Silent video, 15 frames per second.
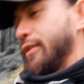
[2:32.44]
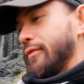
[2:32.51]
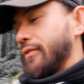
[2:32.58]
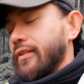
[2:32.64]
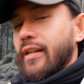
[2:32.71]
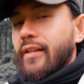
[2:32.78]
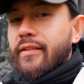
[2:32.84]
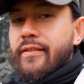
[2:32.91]
We're
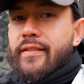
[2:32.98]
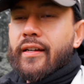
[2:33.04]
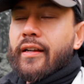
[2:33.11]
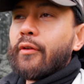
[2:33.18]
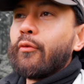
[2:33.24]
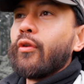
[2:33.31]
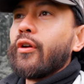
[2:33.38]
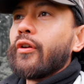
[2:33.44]
kind of
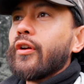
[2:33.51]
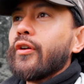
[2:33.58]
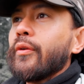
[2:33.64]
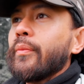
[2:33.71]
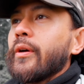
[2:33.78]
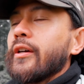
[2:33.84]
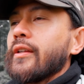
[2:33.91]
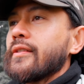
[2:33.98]
deciding where to go,
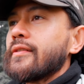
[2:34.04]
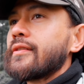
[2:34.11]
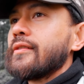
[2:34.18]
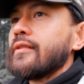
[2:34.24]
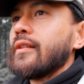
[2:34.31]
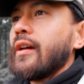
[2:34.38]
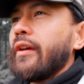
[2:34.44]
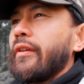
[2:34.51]
but
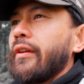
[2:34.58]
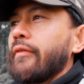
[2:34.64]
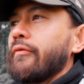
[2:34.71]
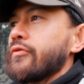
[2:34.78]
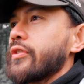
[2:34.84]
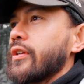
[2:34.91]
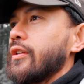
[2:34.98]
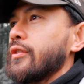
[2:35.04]
I think
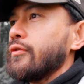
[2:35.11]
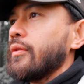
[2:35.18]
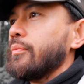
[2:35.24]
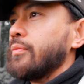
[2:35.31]
everyone's going to do the